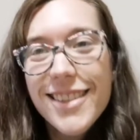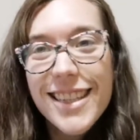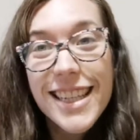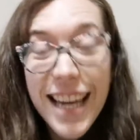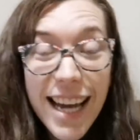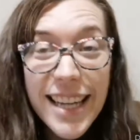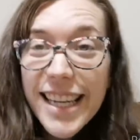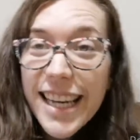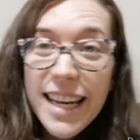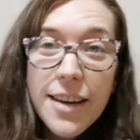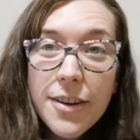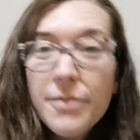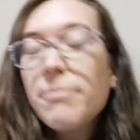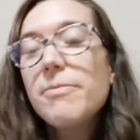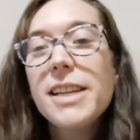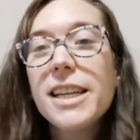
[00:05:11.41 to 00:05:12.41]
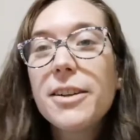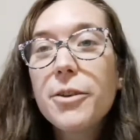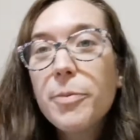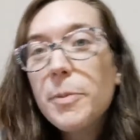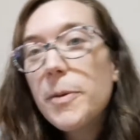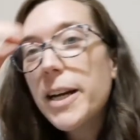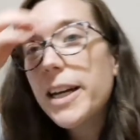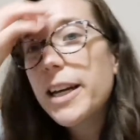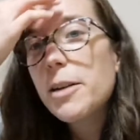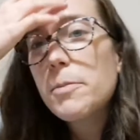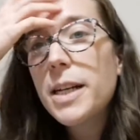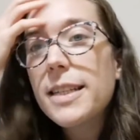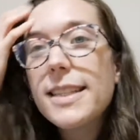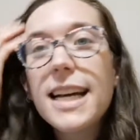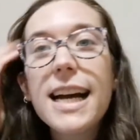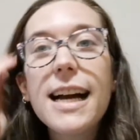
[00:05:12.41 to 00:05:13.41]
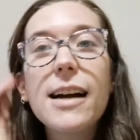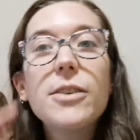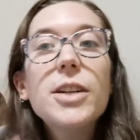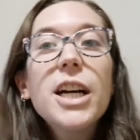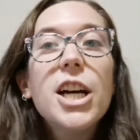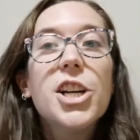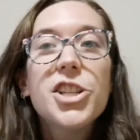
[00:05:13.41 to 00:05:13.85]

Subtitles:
Yeah, I've been working on my sow.